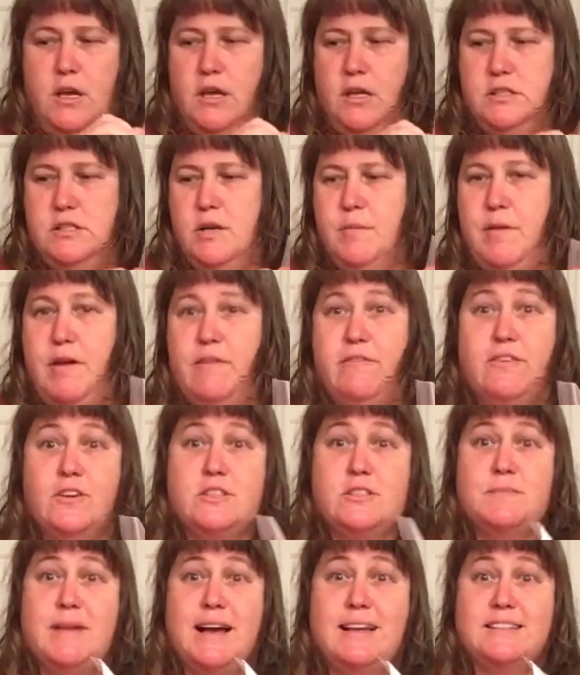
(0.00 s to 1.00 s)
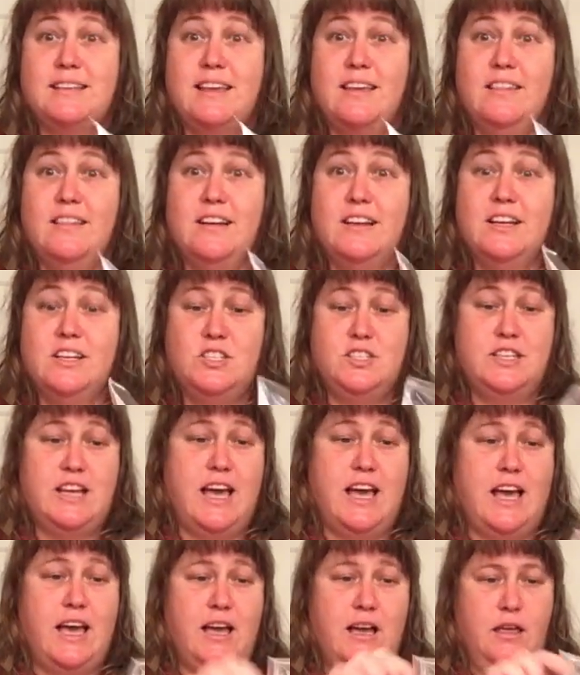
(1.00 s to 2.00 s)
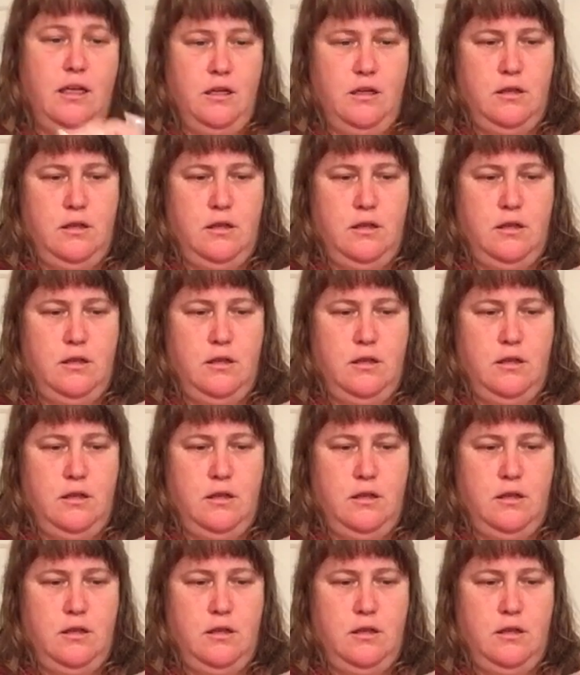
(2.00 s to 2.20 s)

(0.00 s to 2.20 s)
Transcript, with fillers: So my first mask and luggage tag.